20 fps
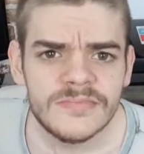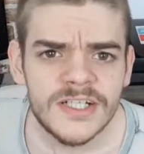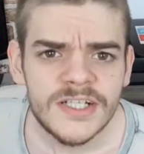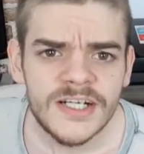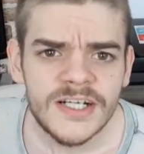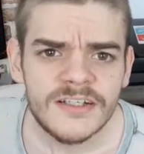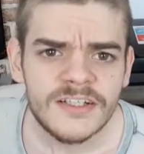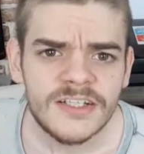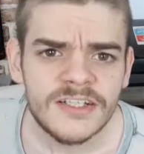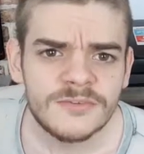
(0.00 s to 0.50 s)

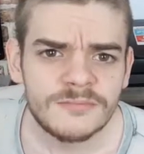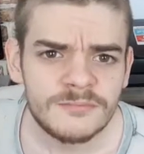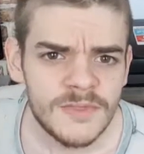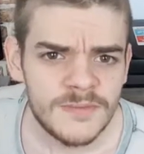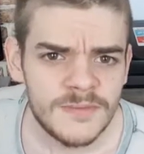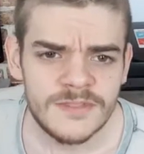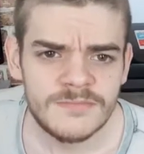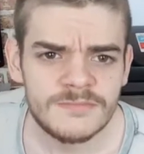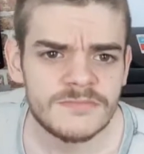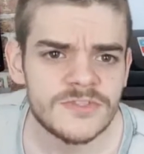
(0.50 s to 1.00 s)
I don't know,
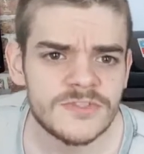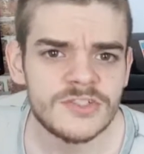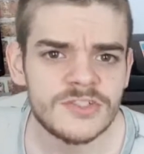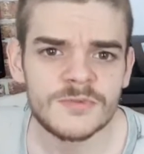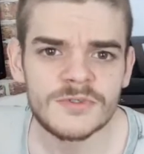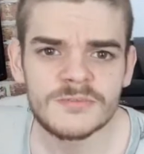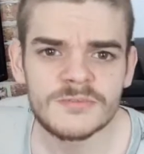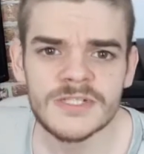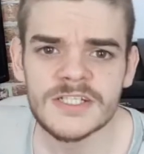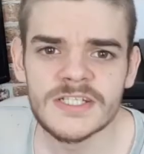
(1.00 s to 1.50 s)
maybe 2
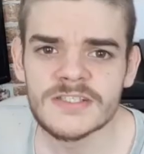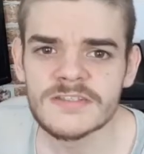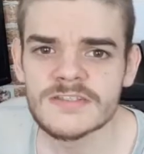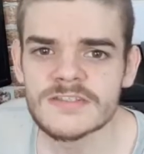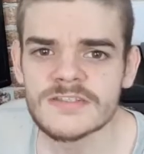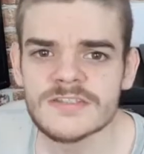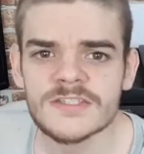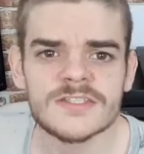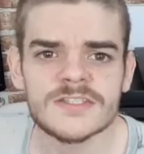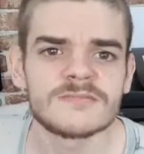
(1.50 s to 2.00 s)
more
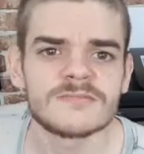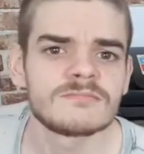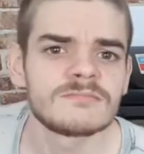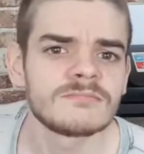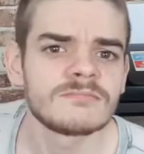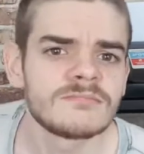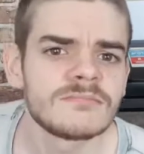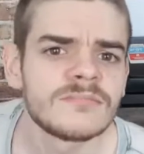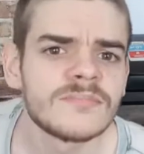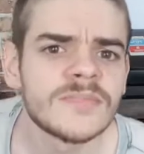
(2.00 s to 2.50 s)
minutes.
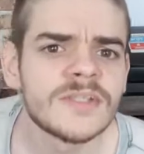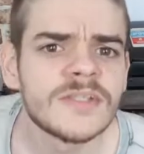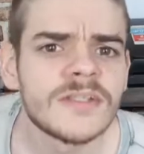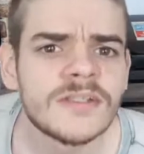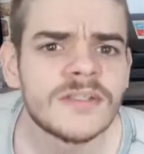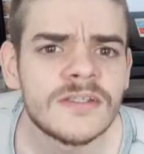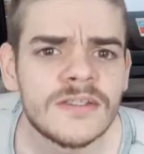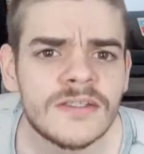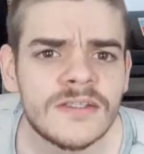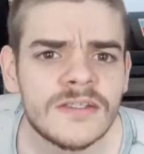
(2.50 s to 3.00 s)

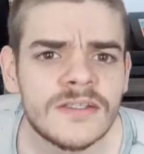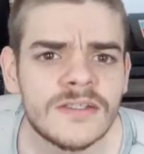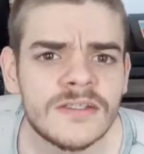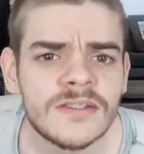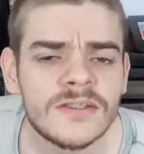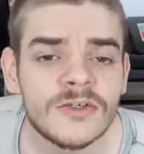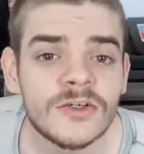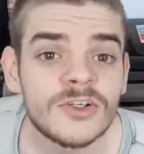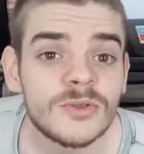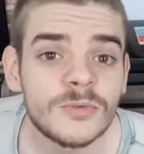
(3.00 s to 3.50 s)

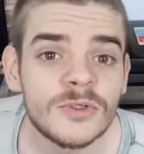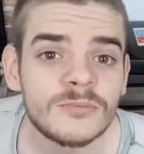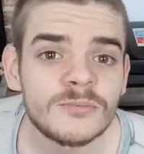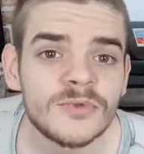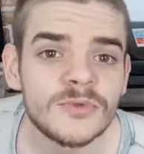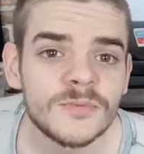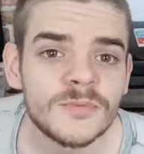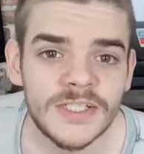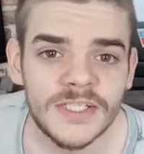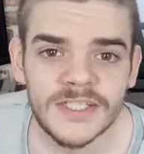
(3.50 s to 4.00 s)
Or 1
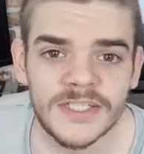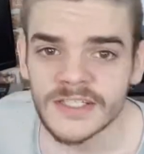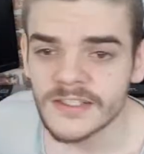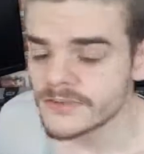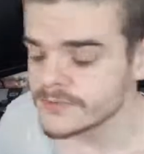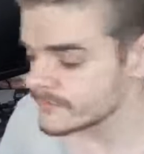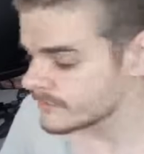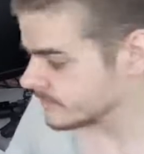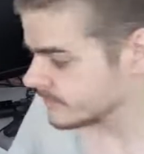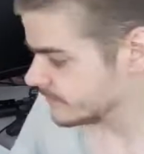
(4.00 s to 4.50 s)
more minute now.